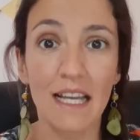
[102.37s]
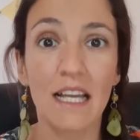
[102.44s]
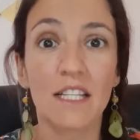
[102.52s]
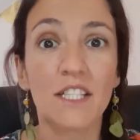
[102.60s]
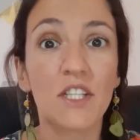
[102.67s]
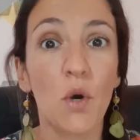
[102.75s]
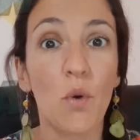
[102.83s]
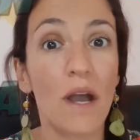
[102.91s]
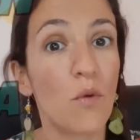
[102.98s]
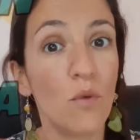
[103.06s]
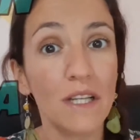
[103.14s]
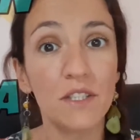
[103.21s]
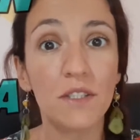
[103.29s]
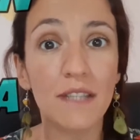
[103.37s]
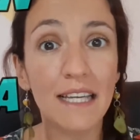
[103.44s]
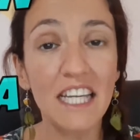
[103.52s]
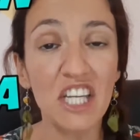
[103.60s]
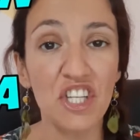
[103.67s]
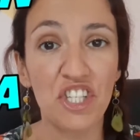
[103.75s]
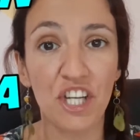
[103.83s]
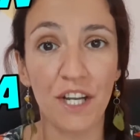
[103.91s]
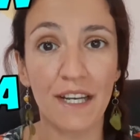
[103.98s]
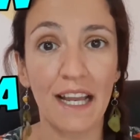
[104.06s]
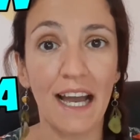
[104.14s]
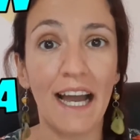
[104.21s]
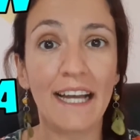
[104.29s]
So I went to the
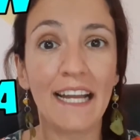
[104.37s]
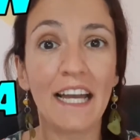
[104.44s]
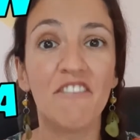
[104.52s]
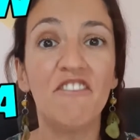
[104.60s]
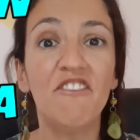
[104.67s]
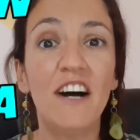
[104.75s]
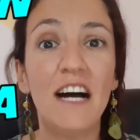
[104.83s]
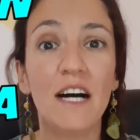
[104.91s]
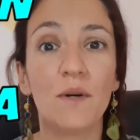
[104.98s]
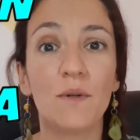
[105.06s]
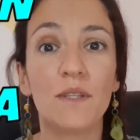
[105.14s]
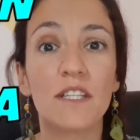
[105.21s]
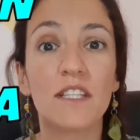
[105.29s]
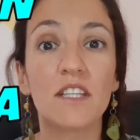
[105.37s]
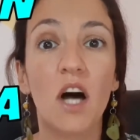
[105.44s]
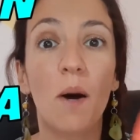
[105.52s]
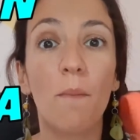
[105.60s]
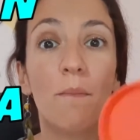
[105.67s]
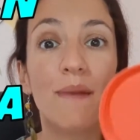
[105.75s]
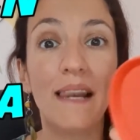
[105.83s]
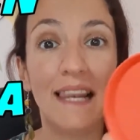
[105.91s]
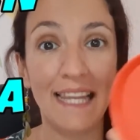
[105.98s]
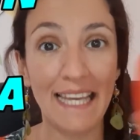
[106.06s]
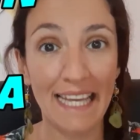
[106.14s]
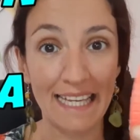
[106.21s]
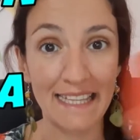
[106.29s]
kitchen and I found some
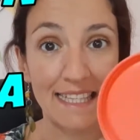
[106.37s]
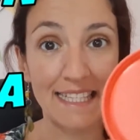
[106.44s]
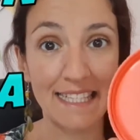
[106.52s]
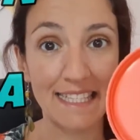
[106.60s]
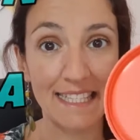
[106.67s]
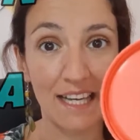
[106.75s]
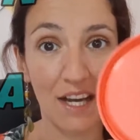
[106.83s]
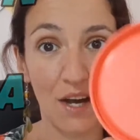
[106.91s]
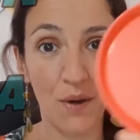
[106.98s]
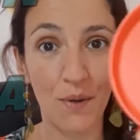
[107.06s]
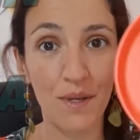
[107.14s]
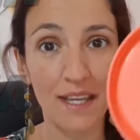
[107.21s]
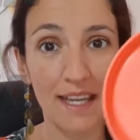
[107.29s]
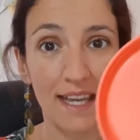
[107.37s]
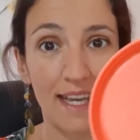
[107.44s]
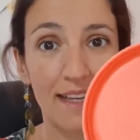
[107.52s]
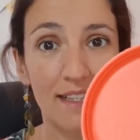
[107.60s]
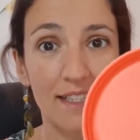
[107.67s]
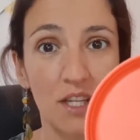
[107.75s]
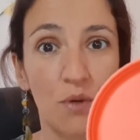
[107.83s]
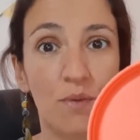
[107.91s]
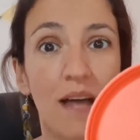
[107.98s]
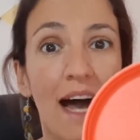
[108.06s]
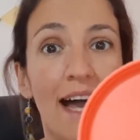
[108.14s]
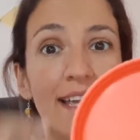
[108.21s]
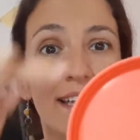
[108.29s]
lids. Okay, so
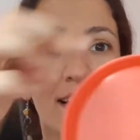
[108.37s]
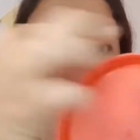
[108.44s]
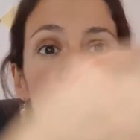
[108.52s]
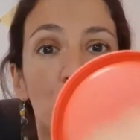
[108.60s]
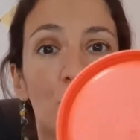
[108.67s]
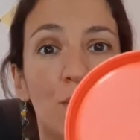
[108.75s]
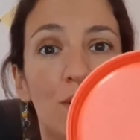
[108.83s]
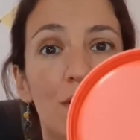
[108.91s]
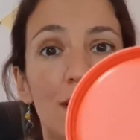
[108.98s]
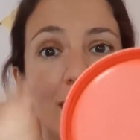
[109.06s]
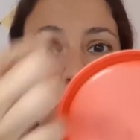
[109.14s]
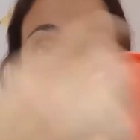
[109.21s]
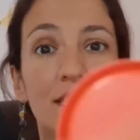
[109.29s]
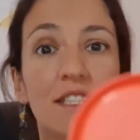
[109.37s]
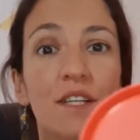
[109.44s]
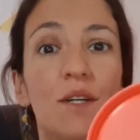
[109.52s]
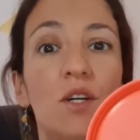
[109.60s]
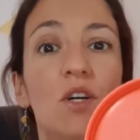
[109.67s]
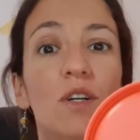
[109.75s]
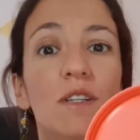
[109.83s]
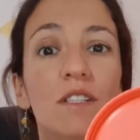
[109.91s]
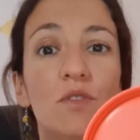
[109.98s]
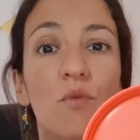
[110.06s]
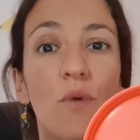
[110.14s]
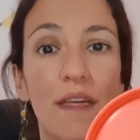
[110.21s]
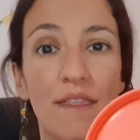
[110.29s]
I can draw circles
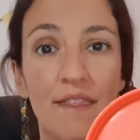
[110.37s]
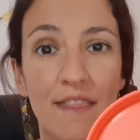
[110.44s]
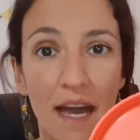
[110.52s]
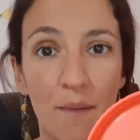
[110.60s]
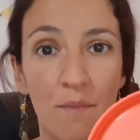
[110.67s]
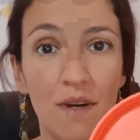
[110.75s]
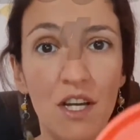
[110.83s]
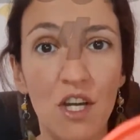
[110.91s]
with them.